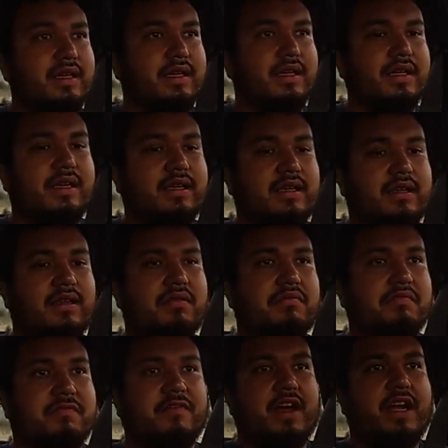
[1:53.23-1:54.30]
and
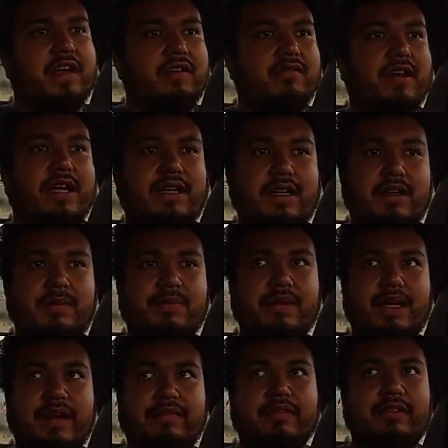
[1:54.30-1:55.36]
fired right up
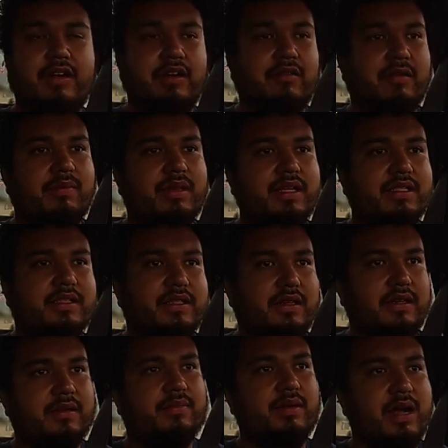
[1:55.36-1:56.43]
after I replaced
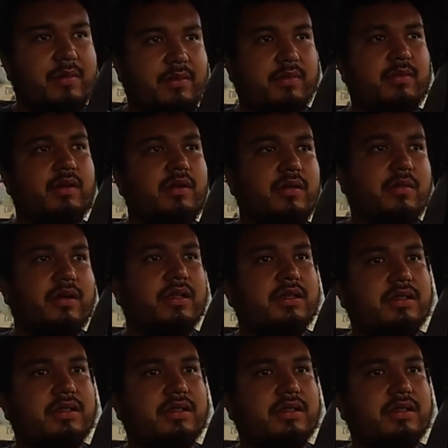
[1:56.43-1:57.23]
the primer bulb.